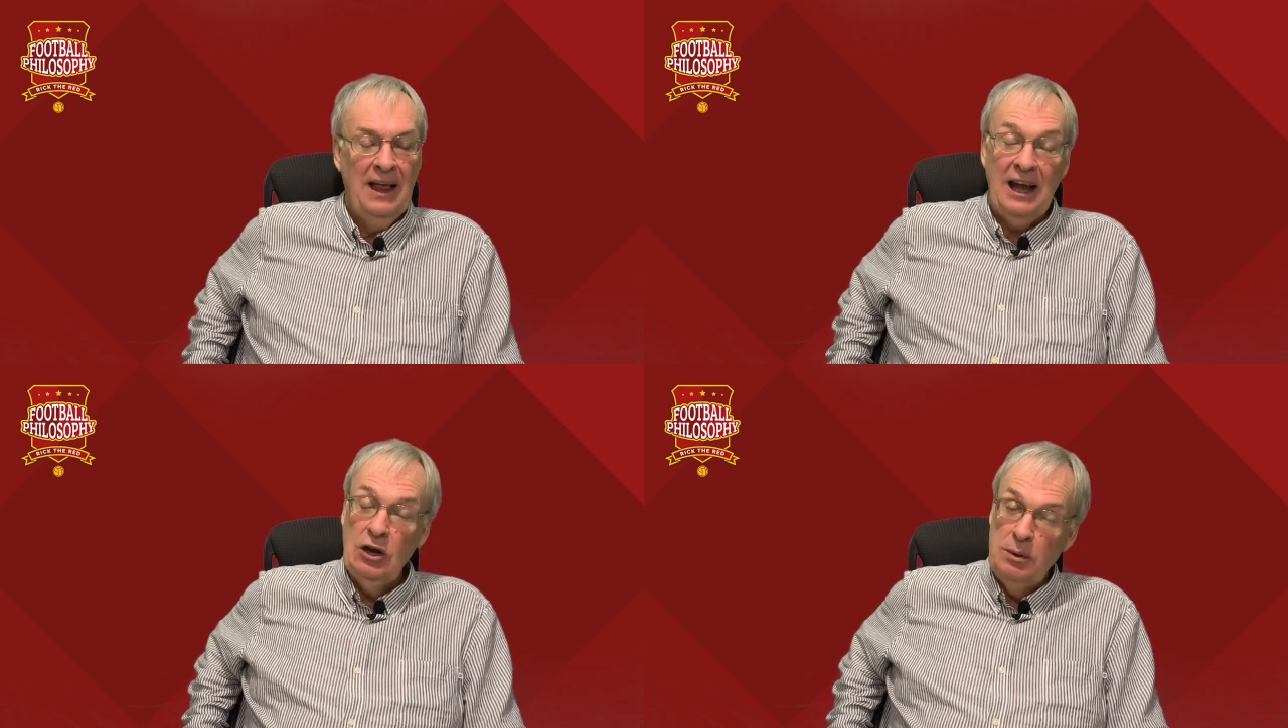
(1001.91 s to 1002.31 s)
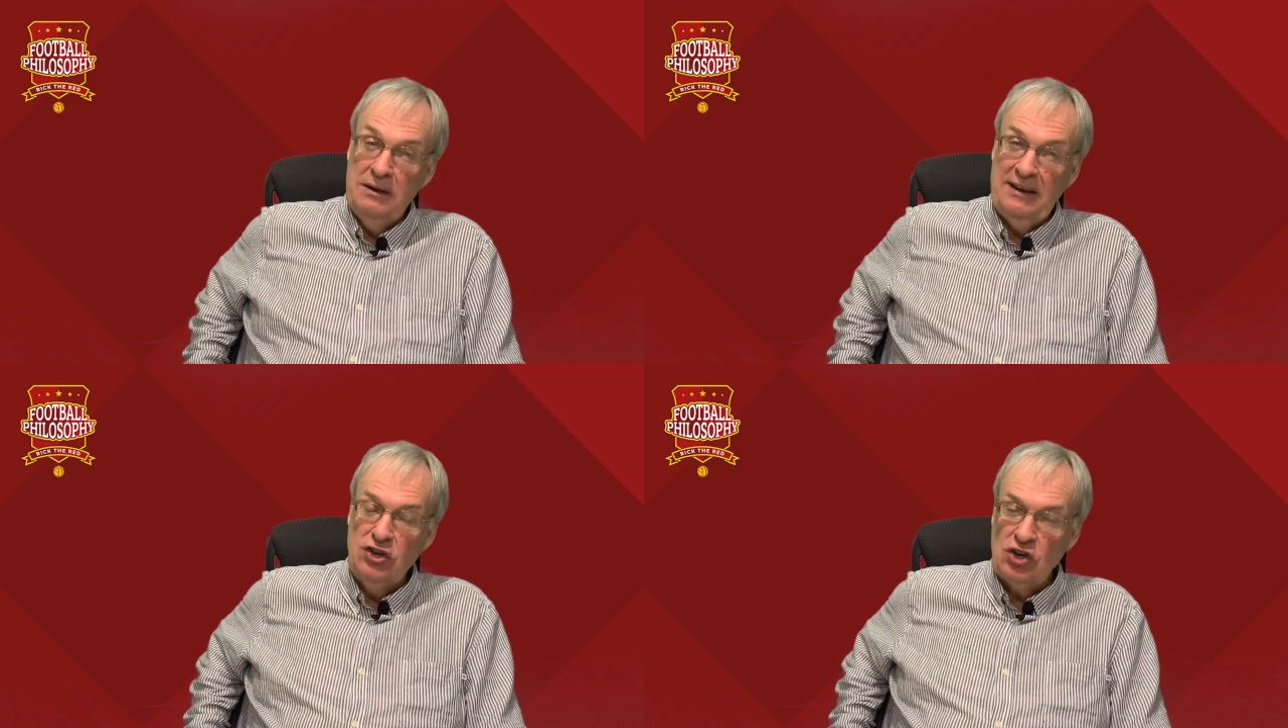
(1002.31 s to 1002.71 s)
I hope
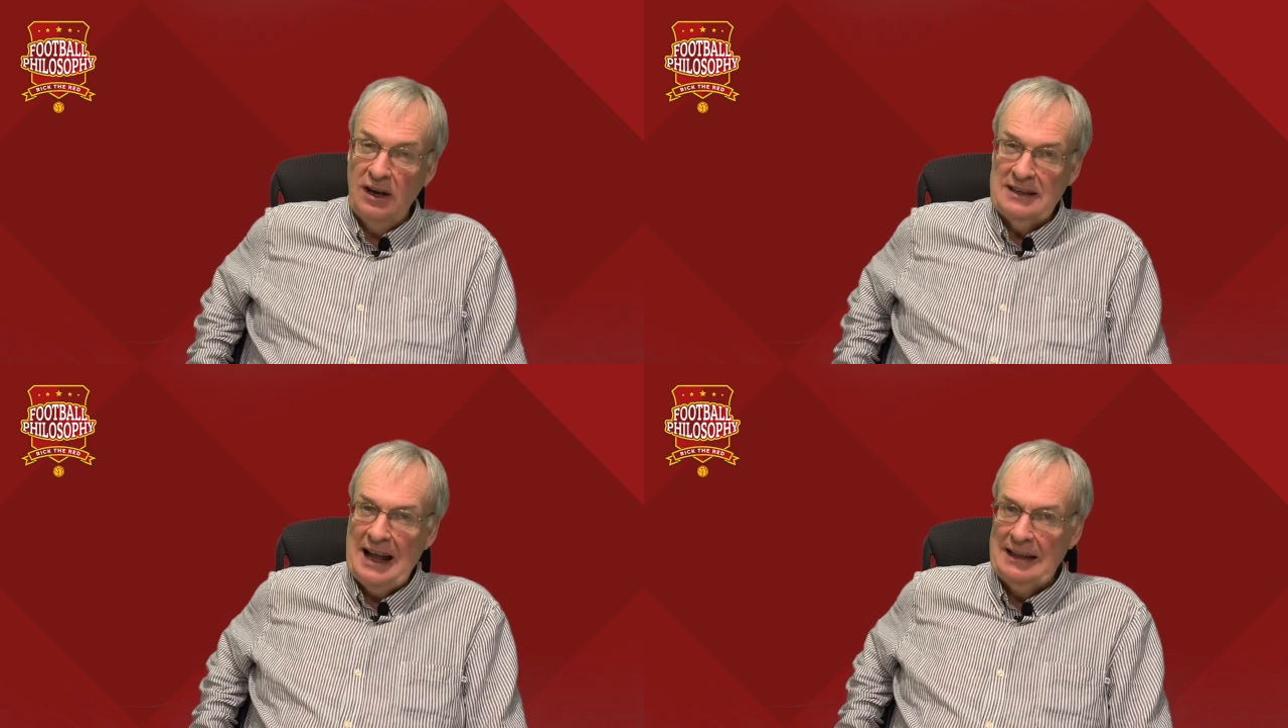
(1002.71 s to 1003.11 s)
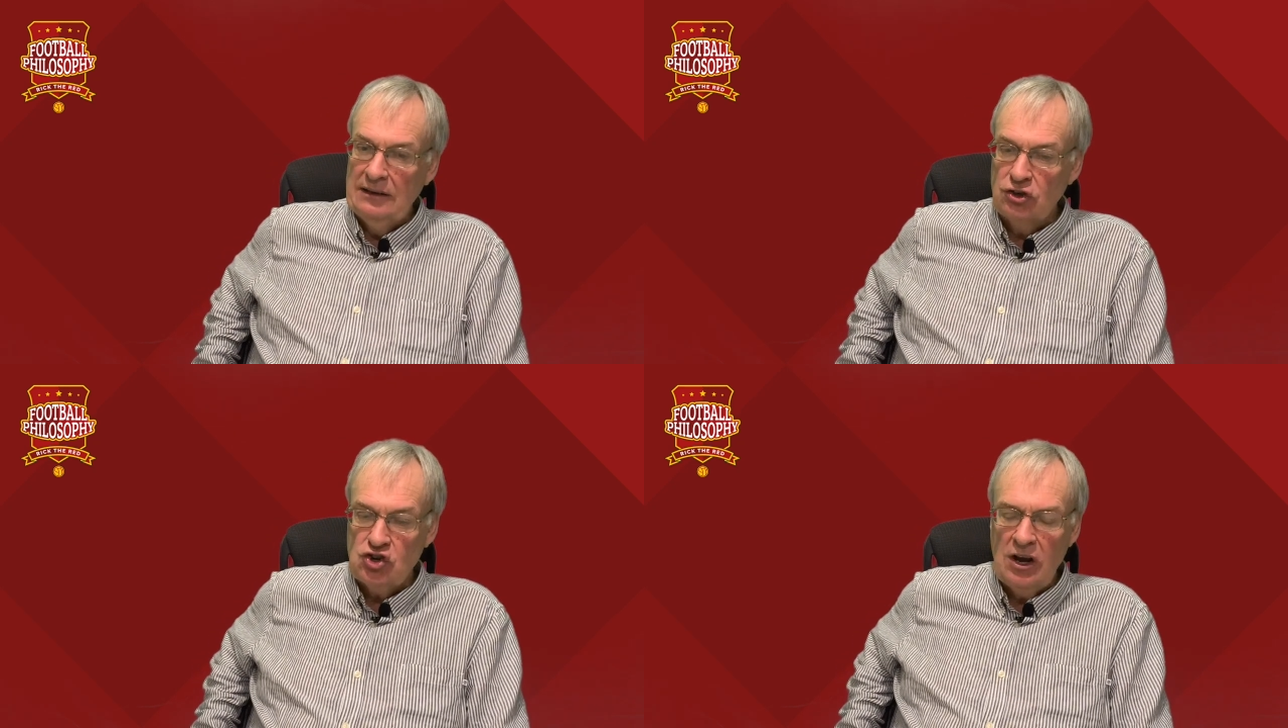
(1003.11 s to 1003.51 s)
you've enjoyed that
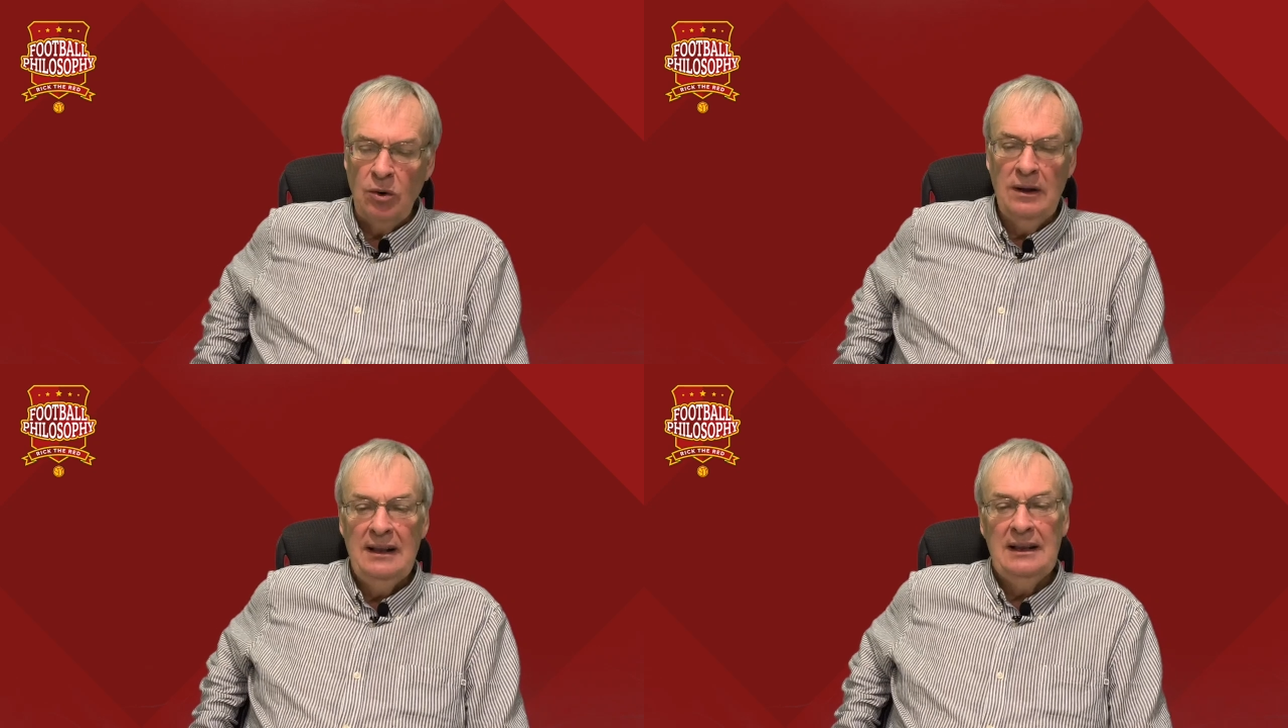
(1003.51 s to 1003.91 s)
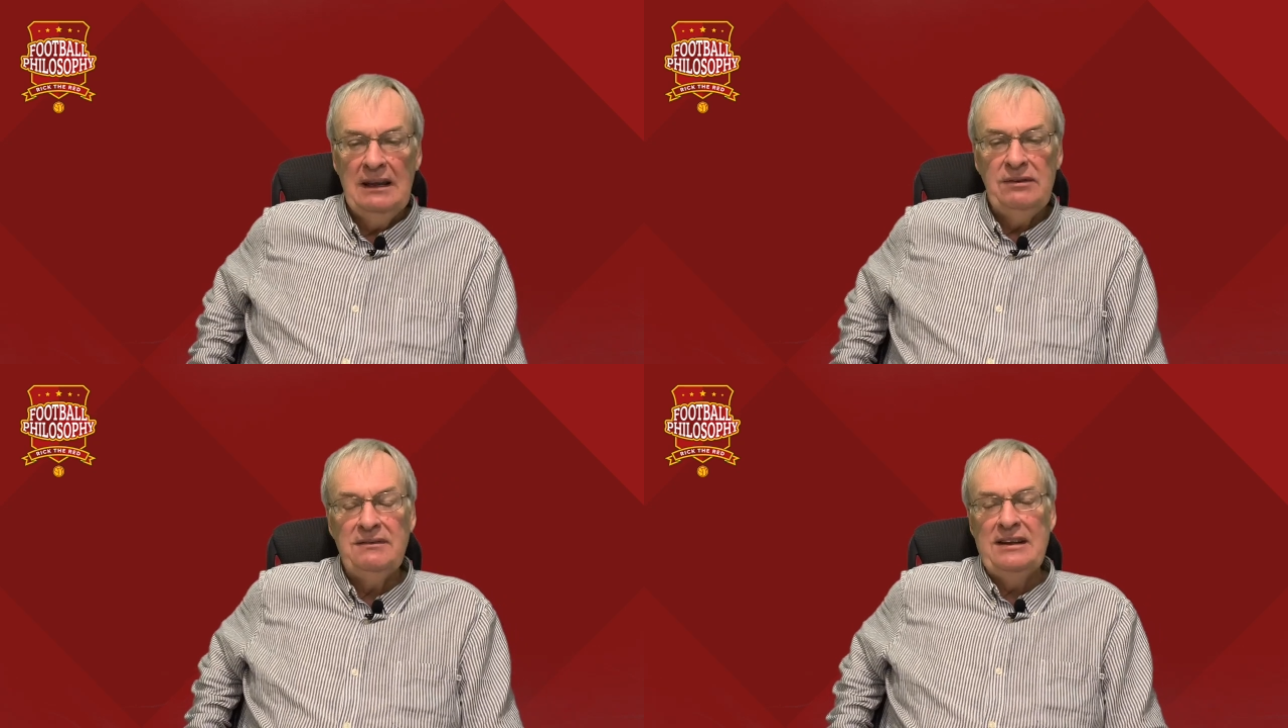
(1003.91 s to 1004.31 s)
little show.
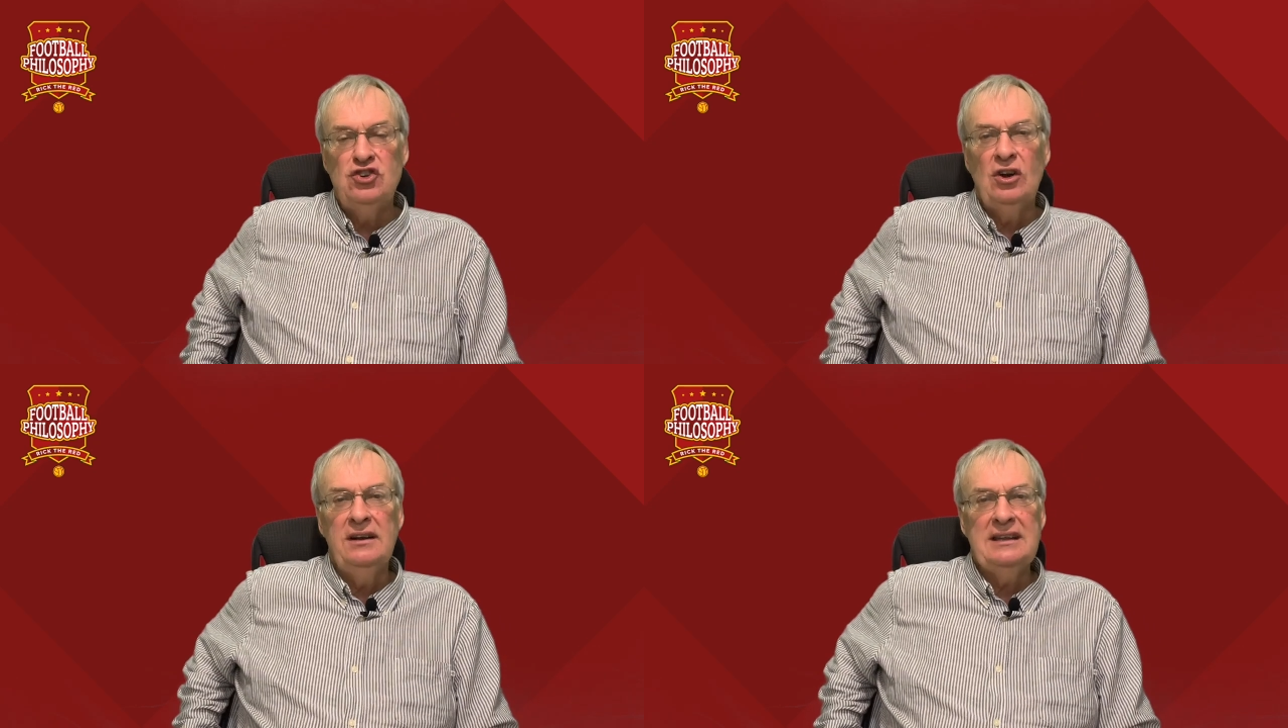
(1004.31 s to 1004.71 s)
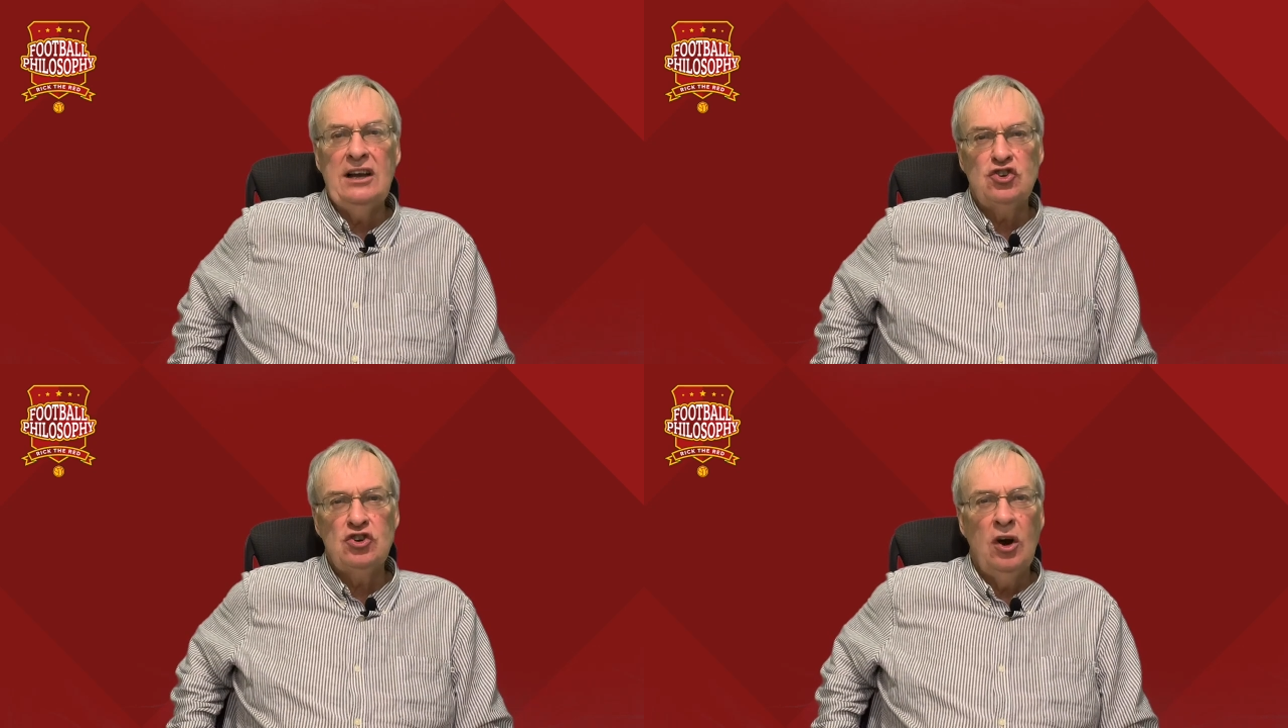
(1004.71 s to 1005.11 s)
If you've enjoyed
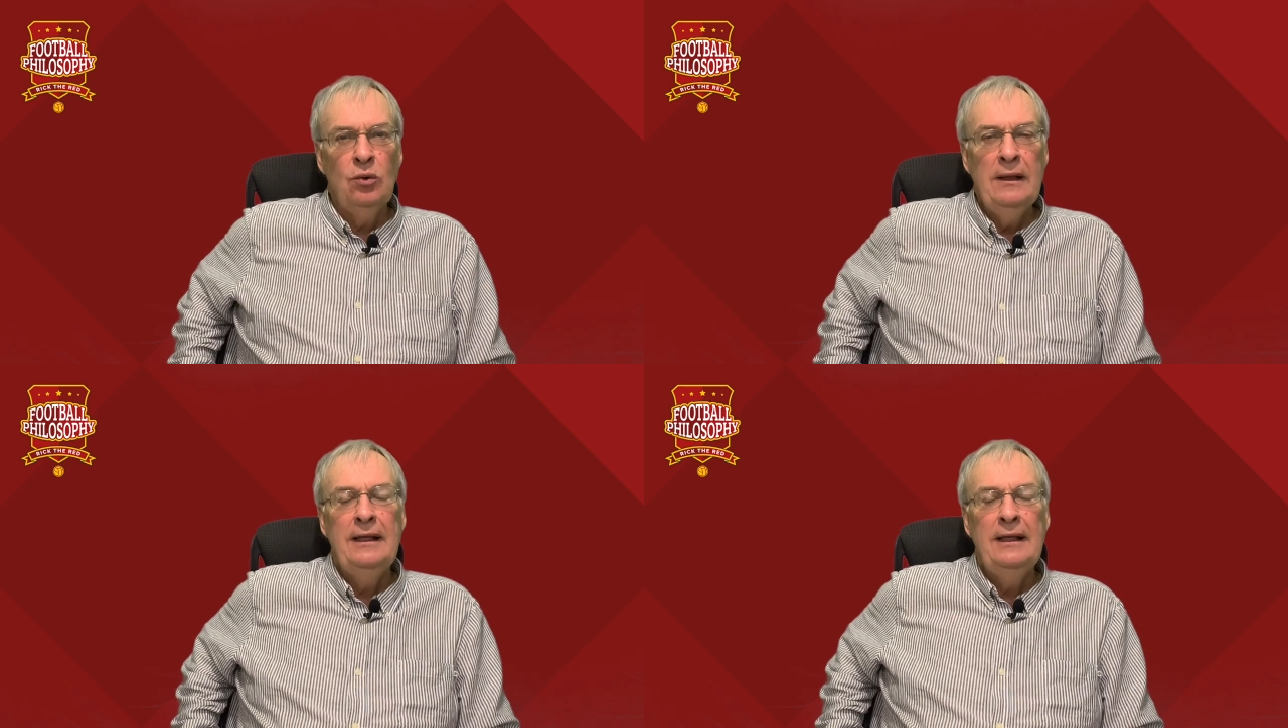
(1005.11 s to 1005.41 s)
that show,